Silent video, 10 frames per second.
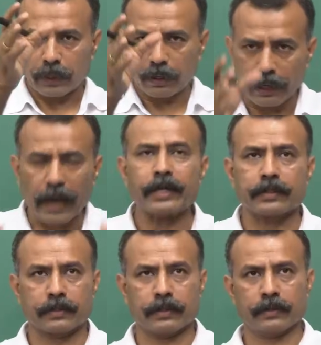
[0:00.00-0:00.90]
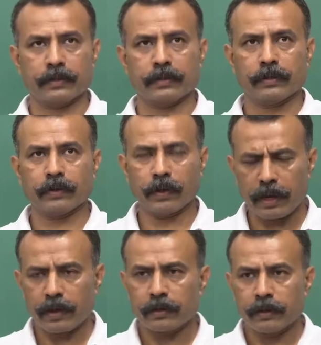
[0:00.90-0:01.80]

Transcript: lines. Okay.